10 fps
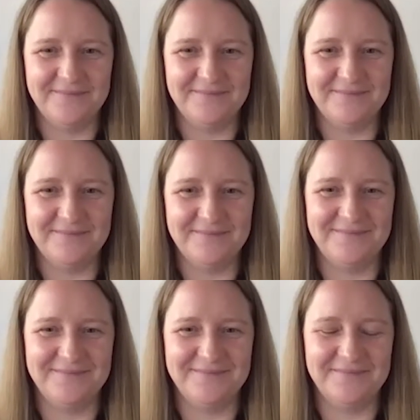
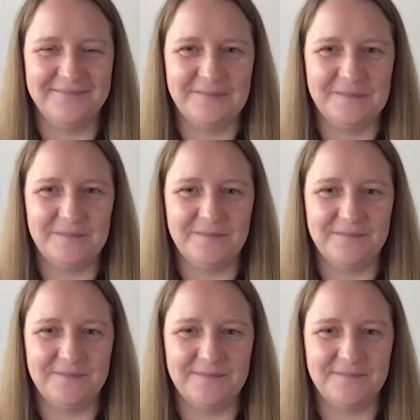
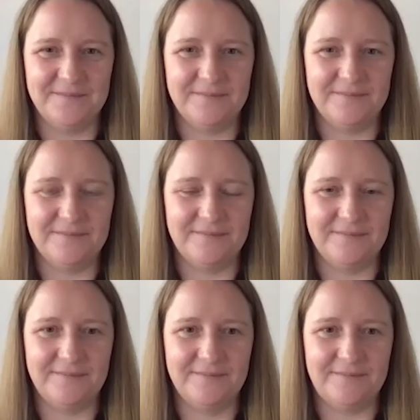
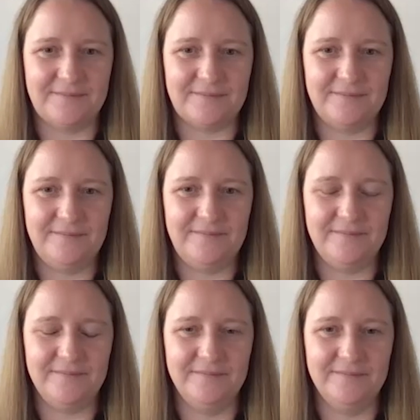
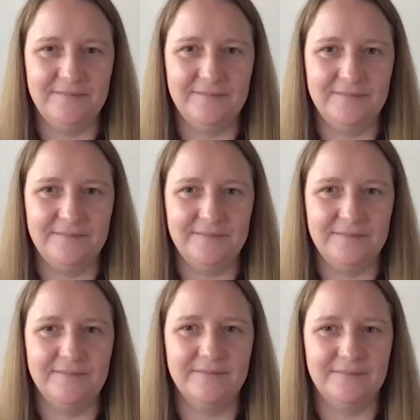
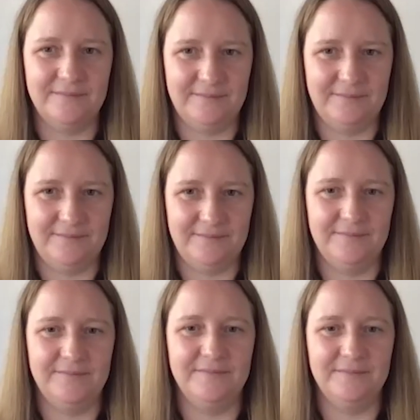
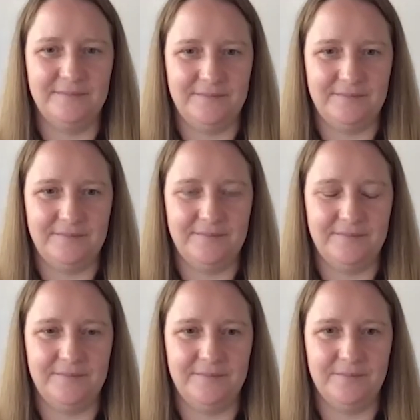
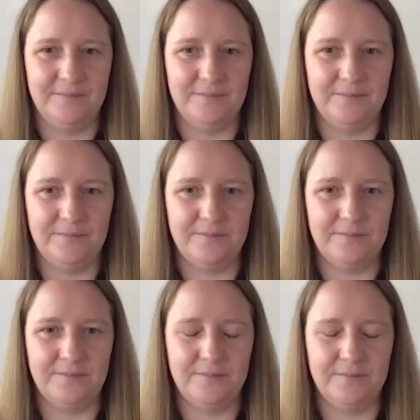
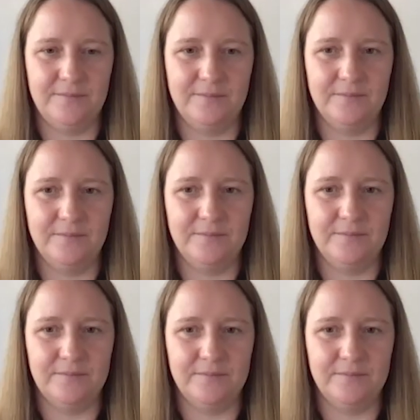No words are spoken by the person on screen.